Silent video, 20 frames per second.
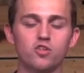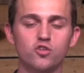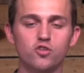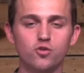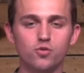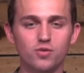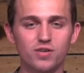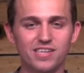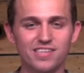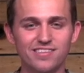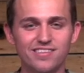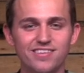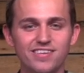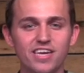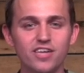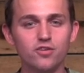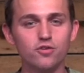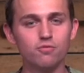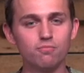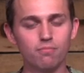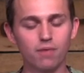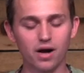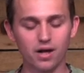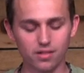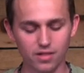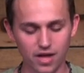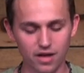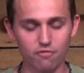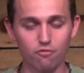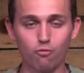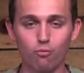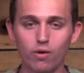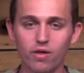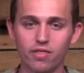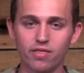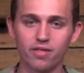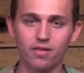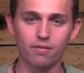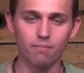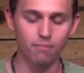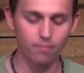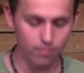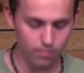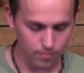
to continue my life with him.